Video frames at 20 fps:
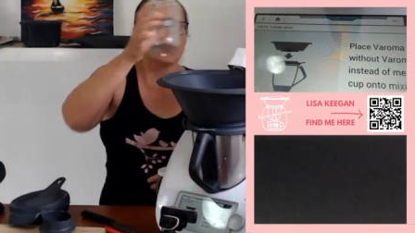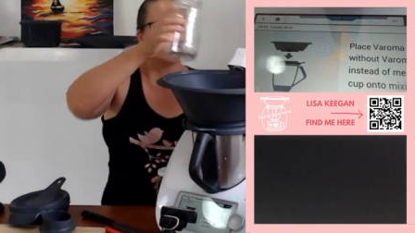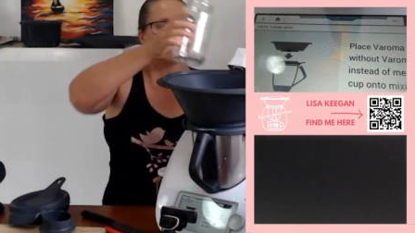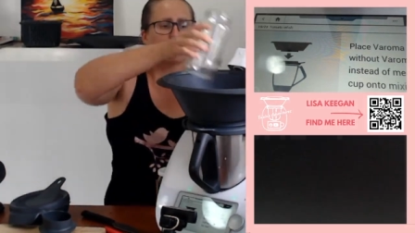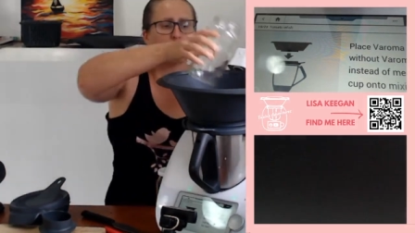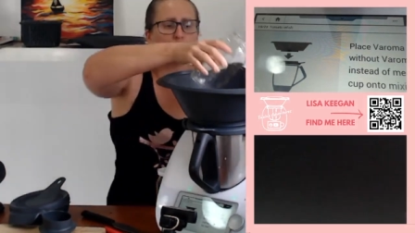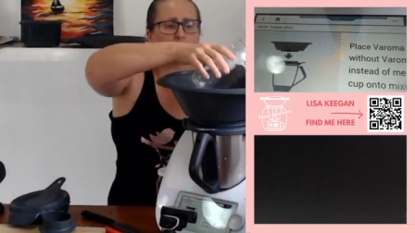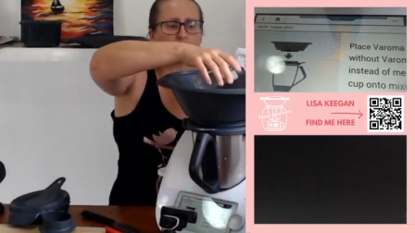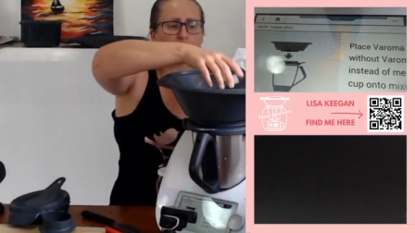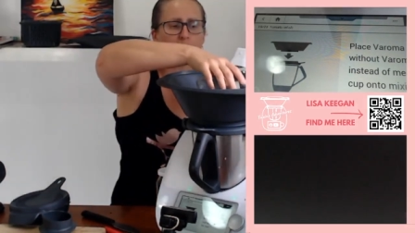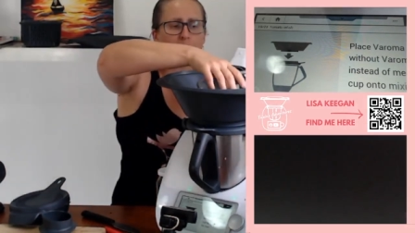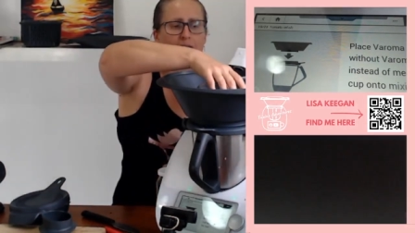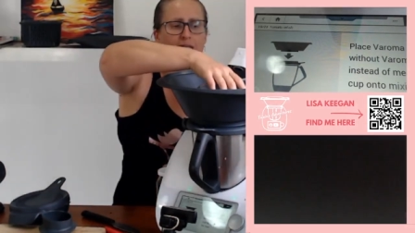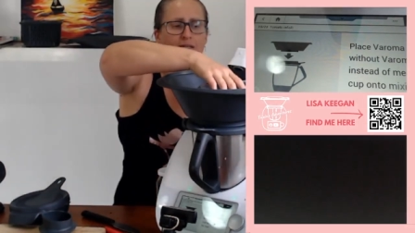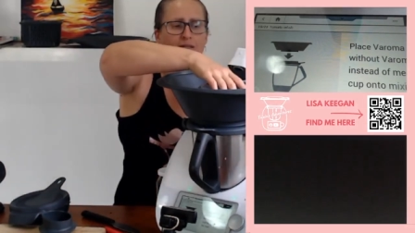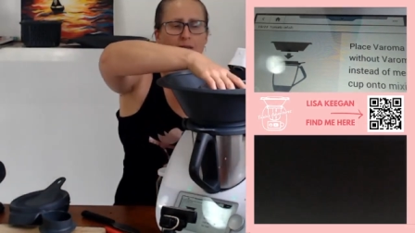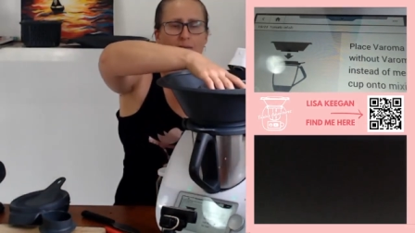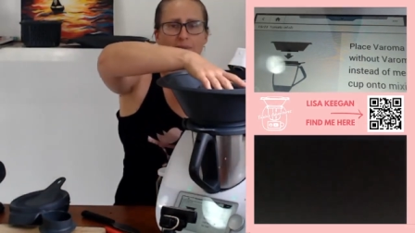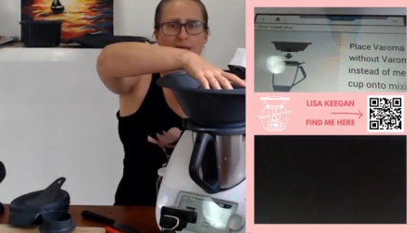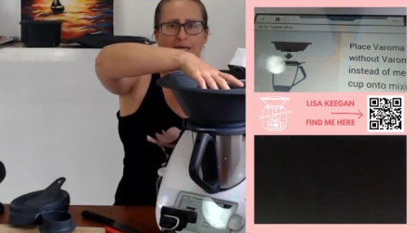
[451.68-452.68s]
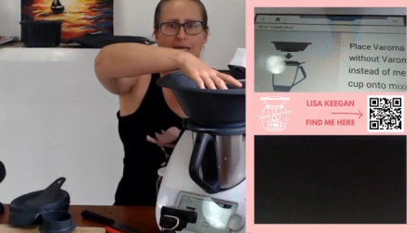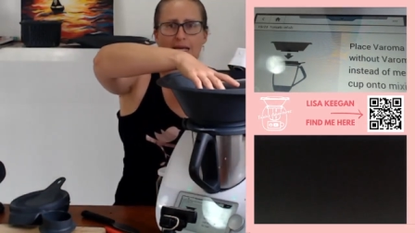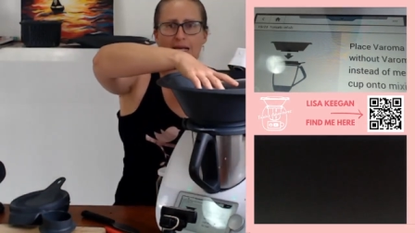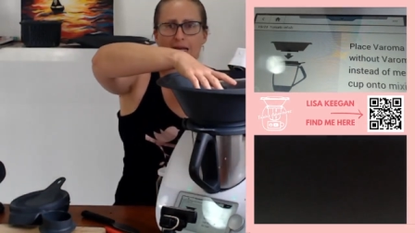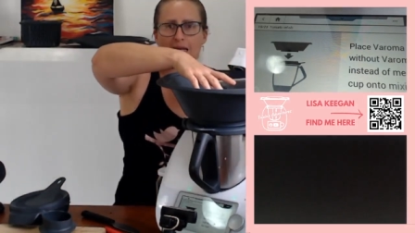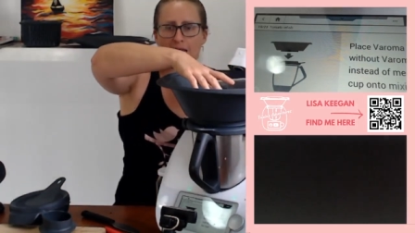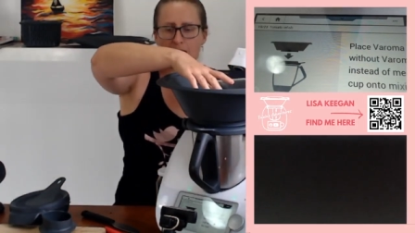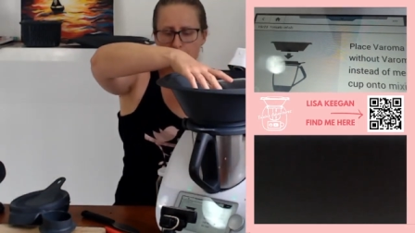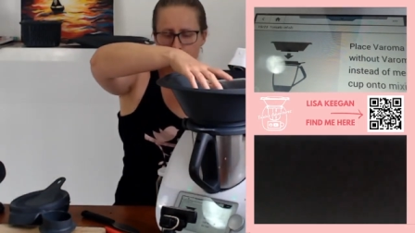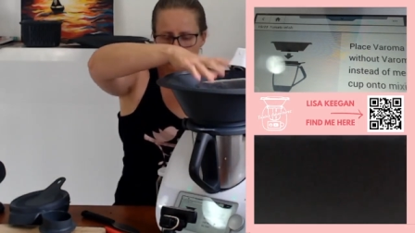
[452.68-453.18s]
put them in at the
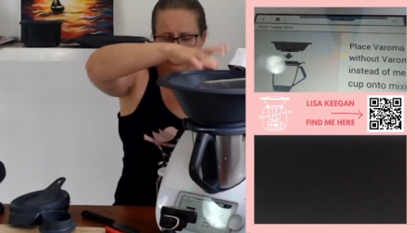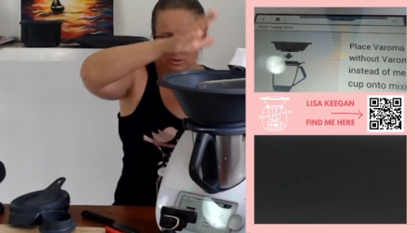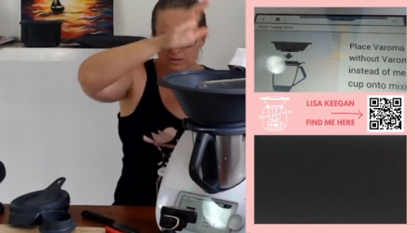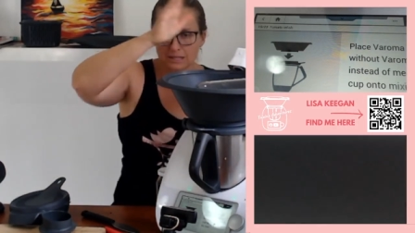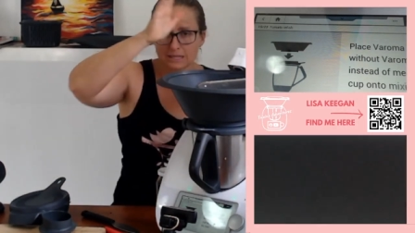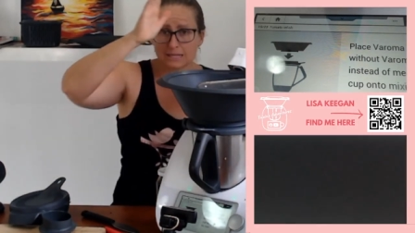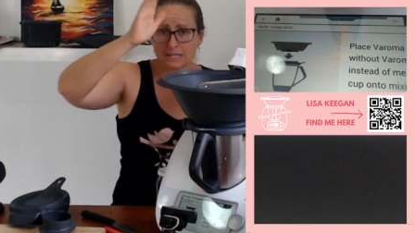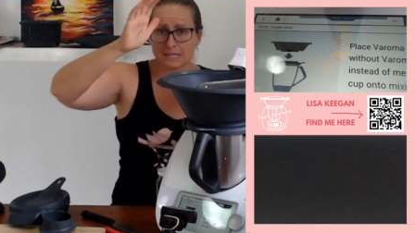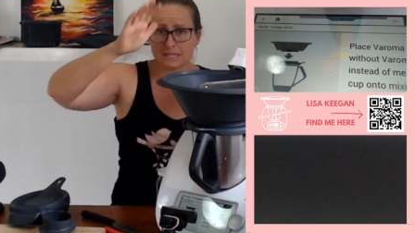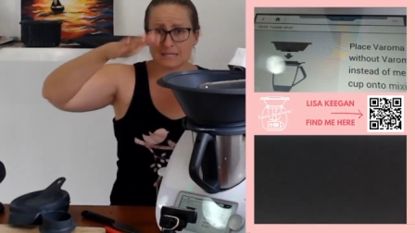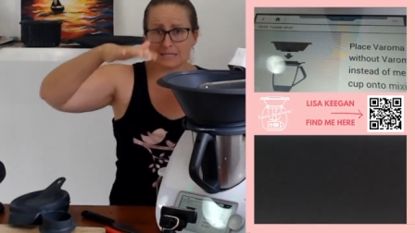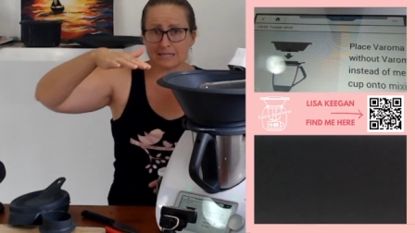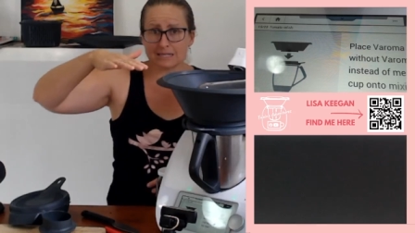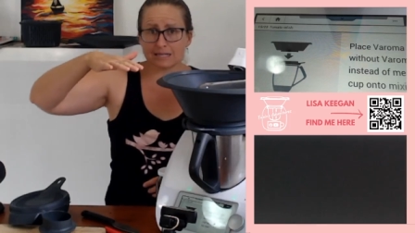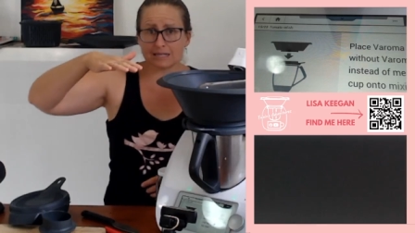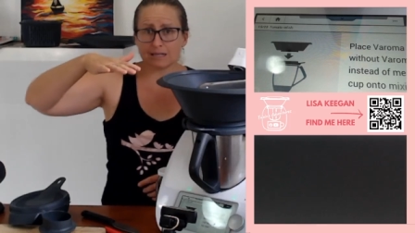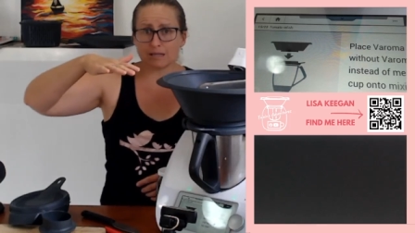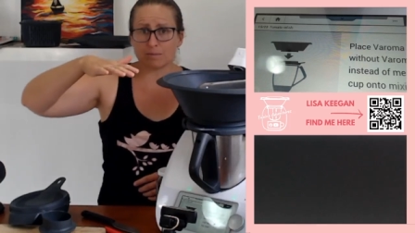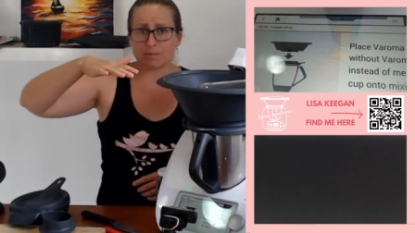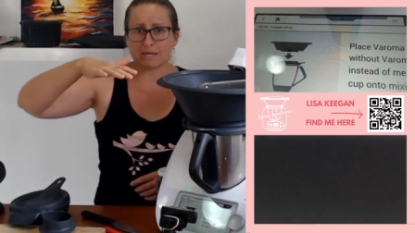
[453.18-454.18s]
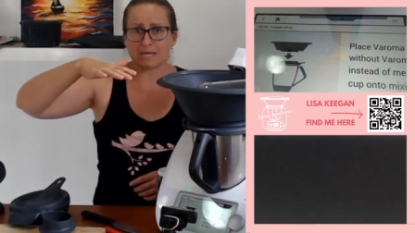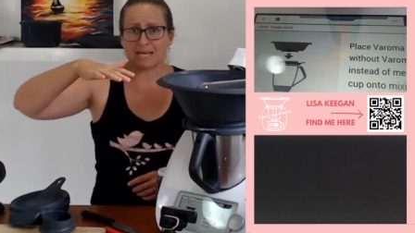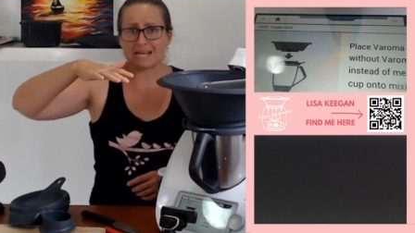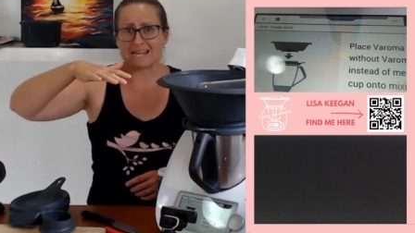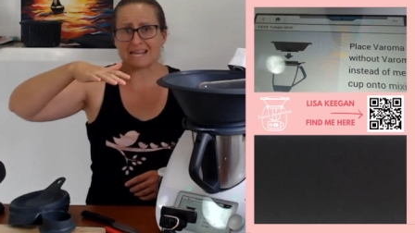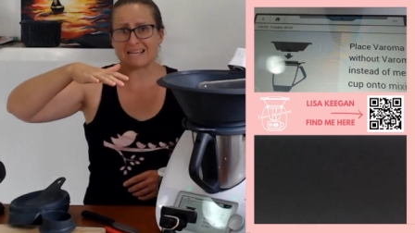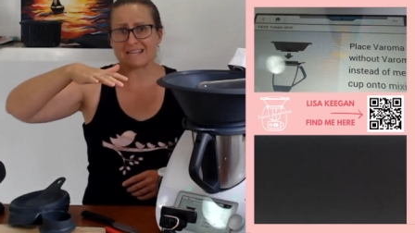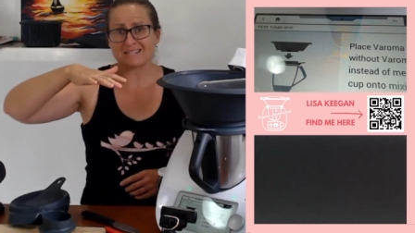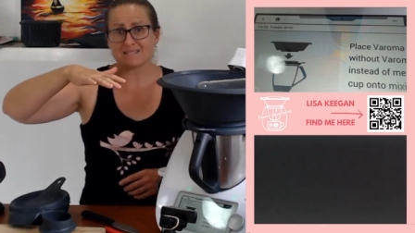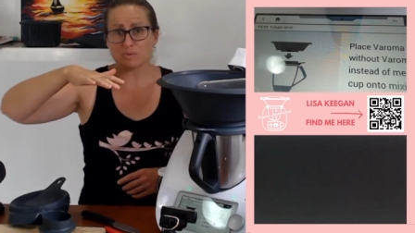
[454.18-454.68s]
beginning, put the lids in at the
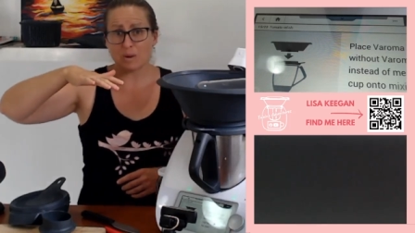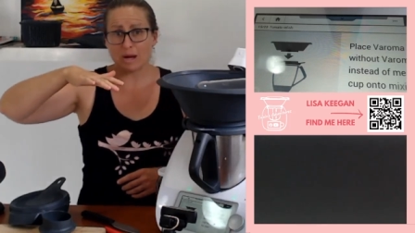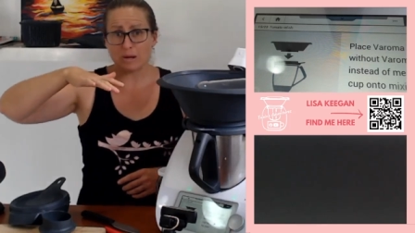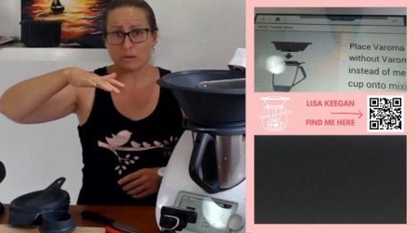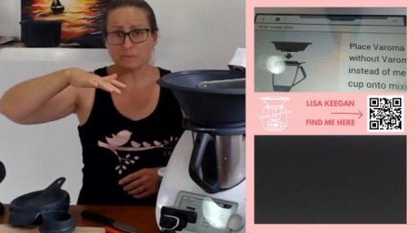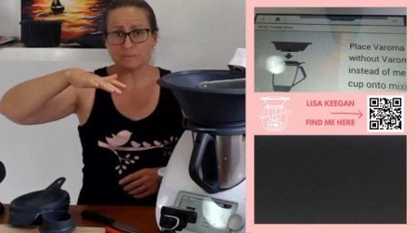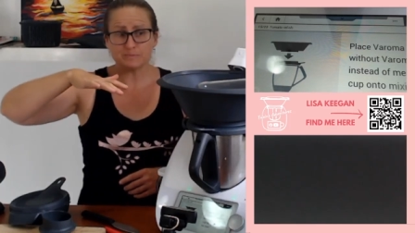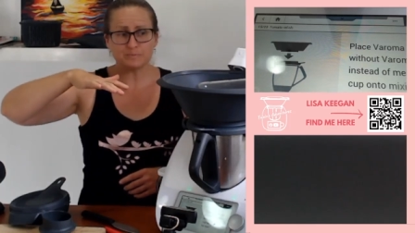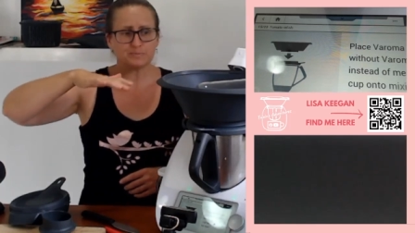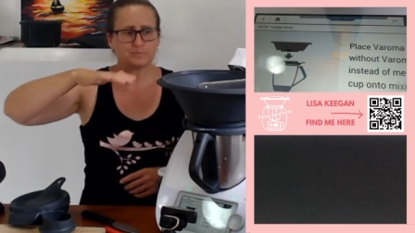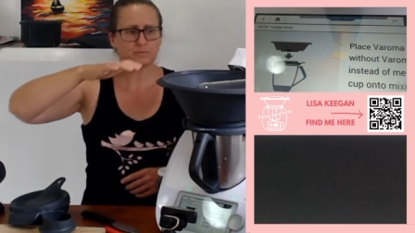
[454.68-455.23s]
beginning as well.